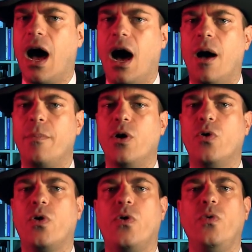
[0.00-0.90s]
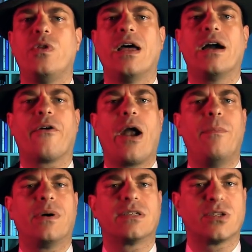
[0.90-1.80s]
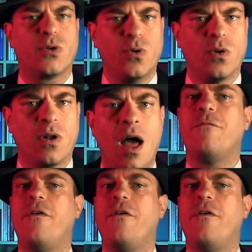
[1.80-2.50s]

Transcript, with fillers: Abeokuta Grammar School,